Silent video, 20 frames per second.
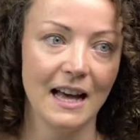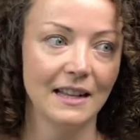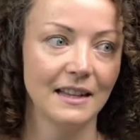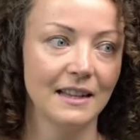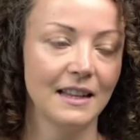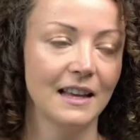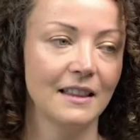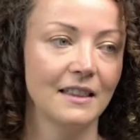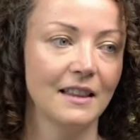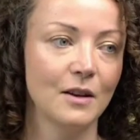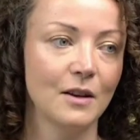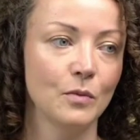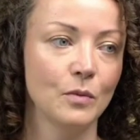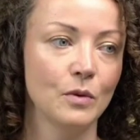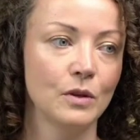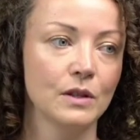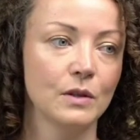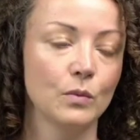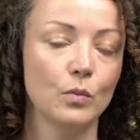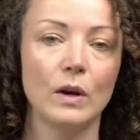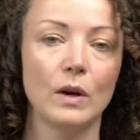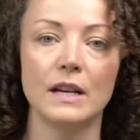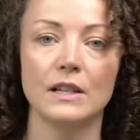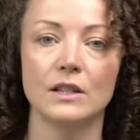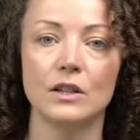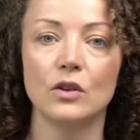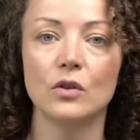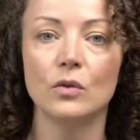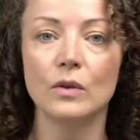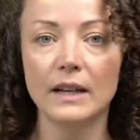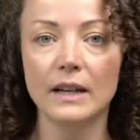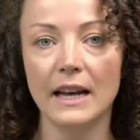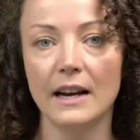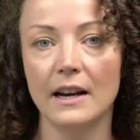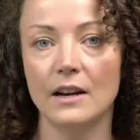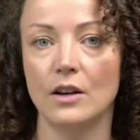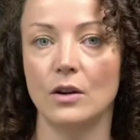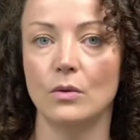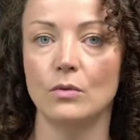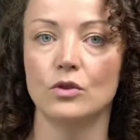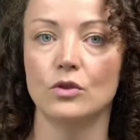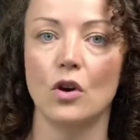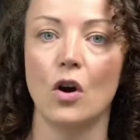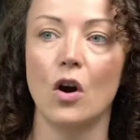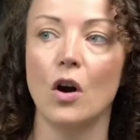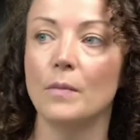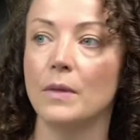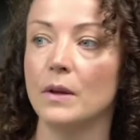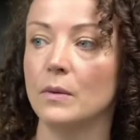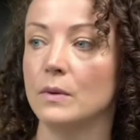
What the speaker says: and that there was ways to go and get a new job.